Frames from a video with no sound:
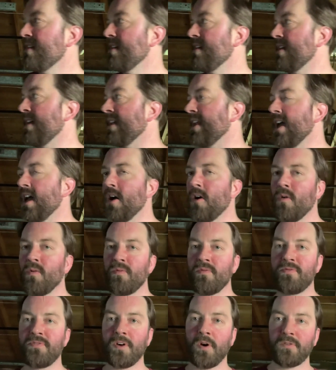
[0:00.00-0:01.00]
and how
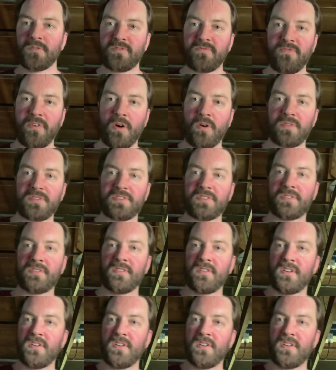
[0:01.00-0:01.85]
those folks